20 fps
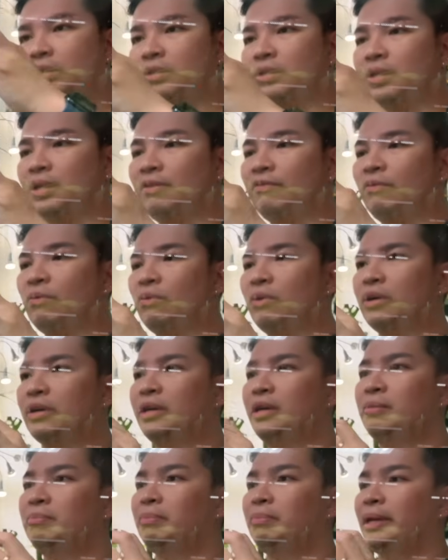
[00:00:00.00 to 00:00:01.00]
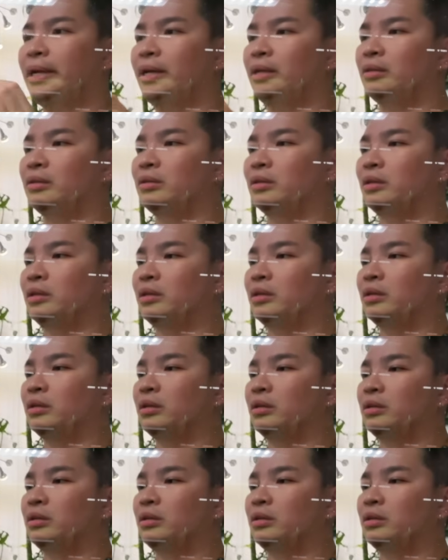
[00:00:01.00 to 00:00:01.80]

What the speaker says: self-watering planter.